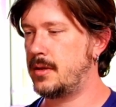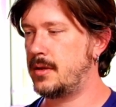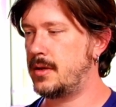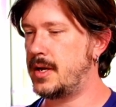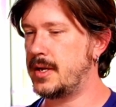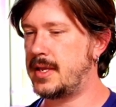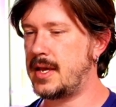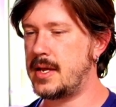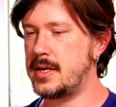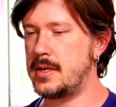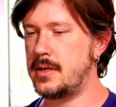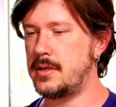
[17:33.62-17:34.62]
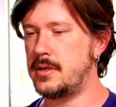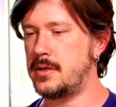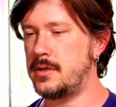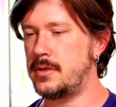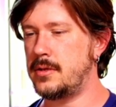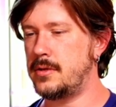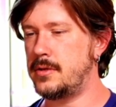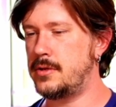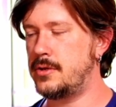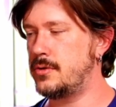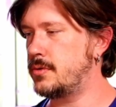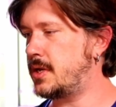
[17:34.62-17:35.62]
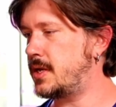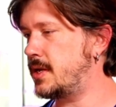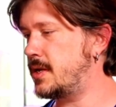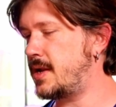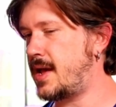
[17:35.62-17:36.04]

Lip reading: Again, you can